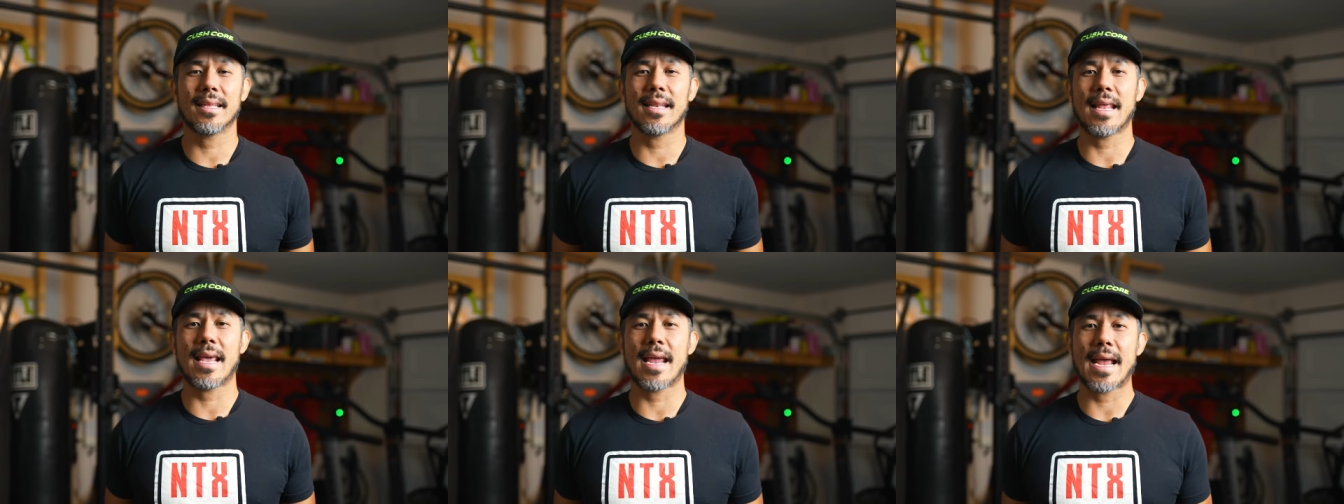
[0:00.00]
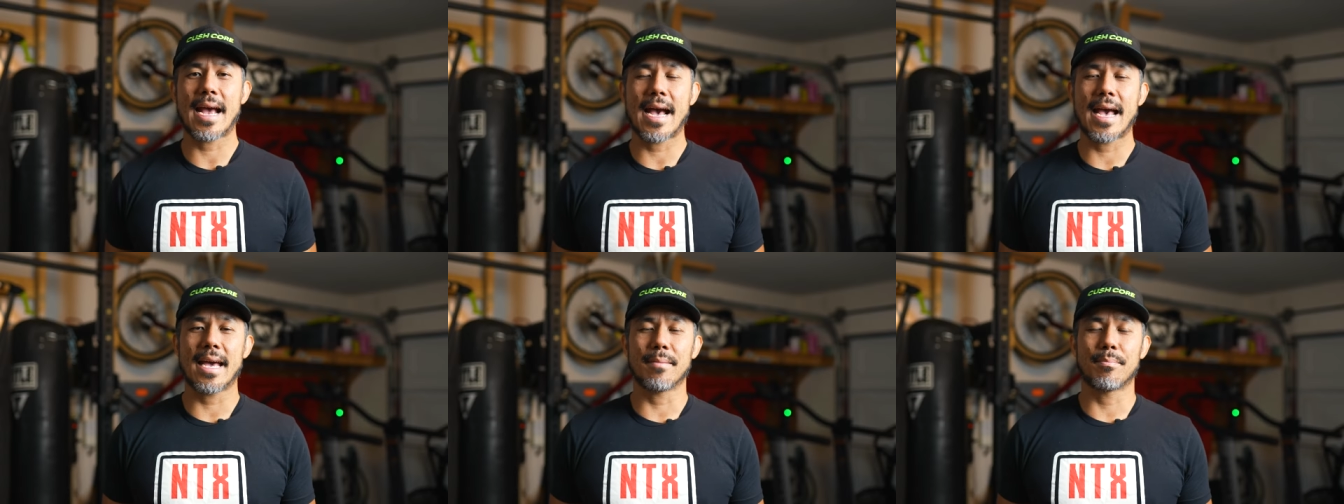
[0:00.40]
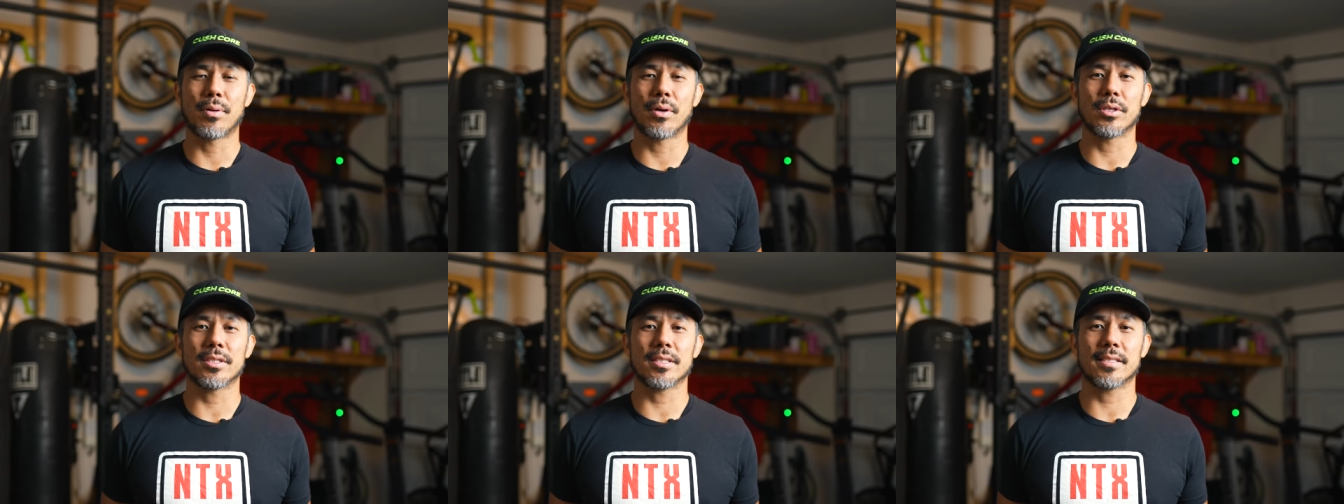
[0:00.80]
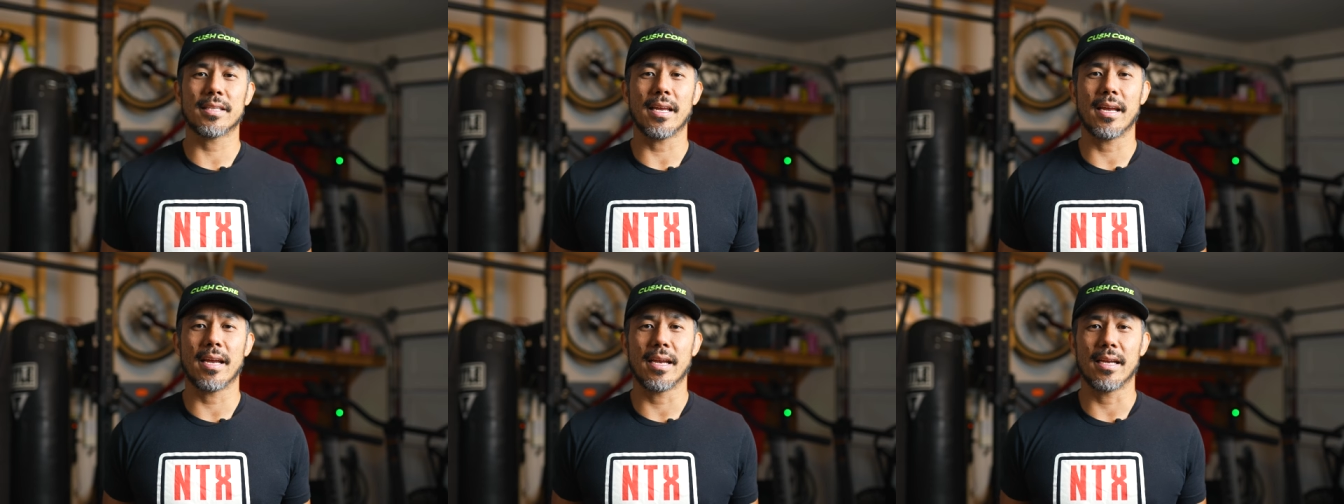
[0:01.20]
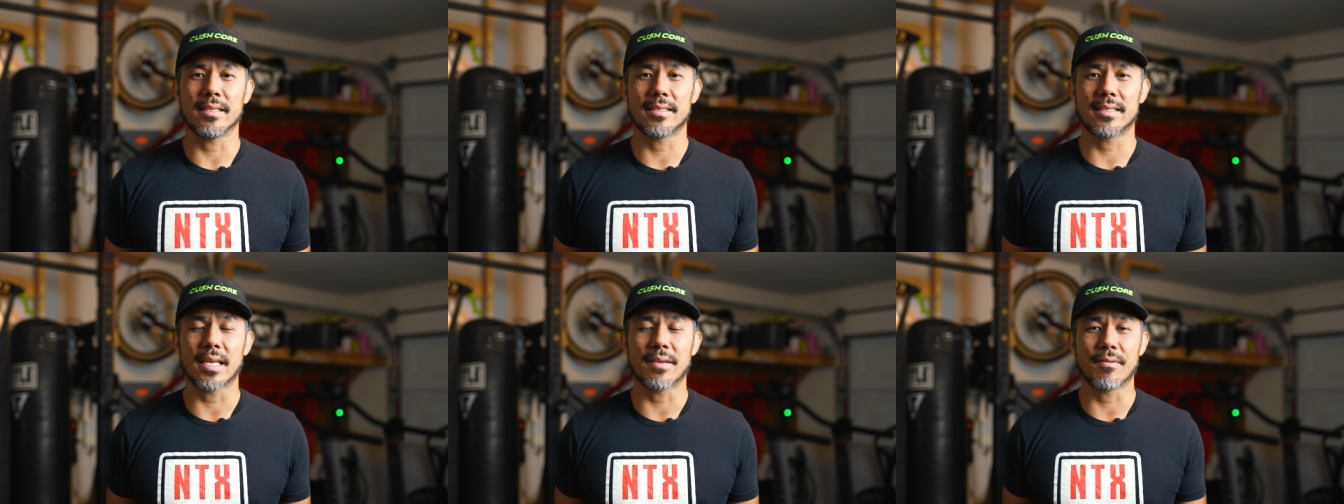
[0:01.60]
the day, I had purchased a
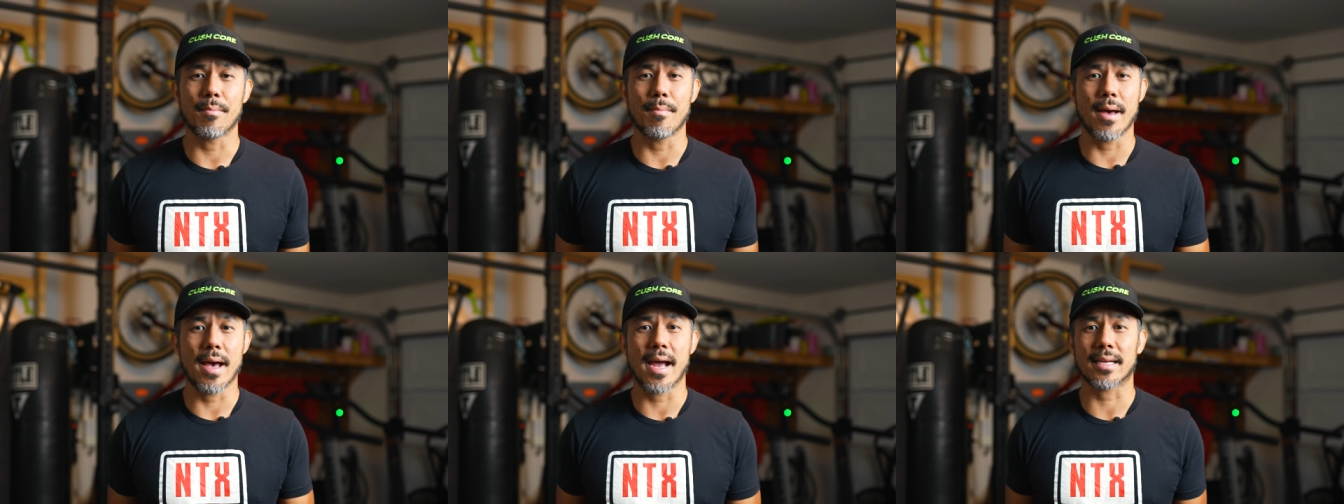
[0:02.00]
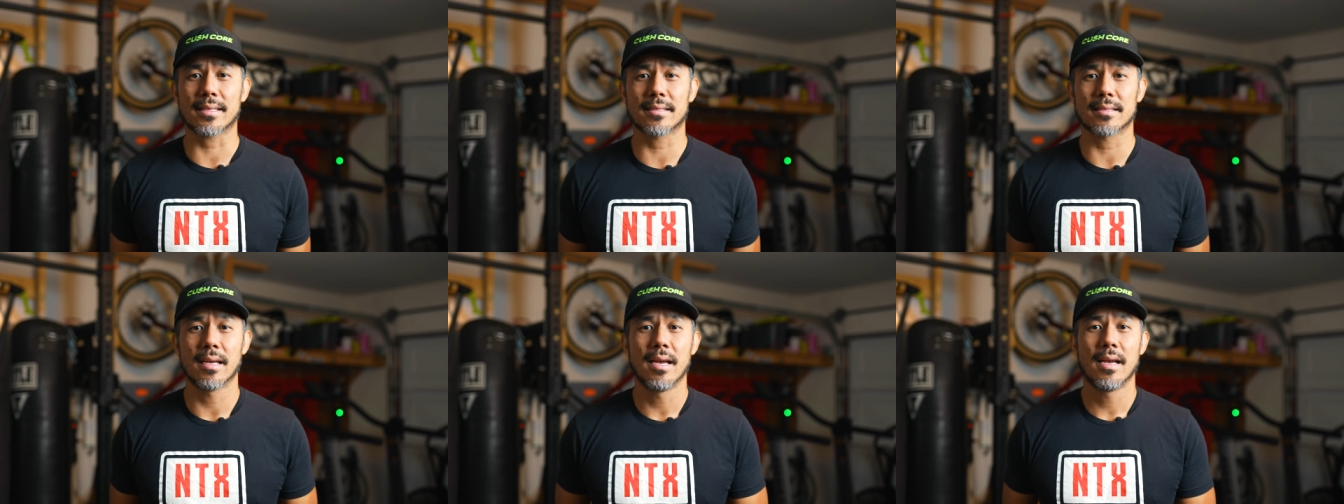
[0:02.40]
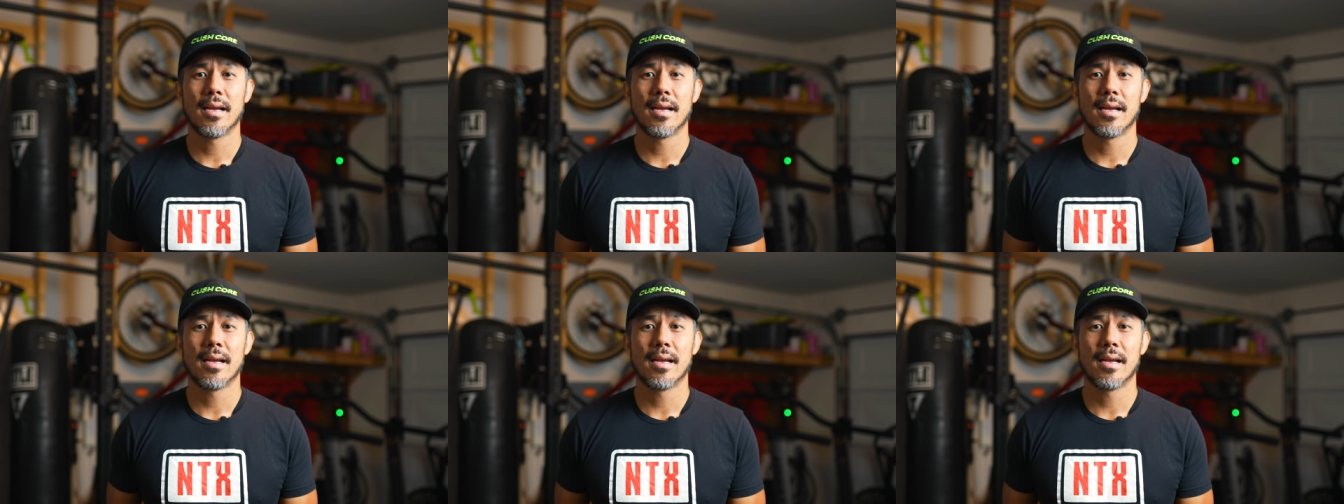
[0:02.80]
seven Max,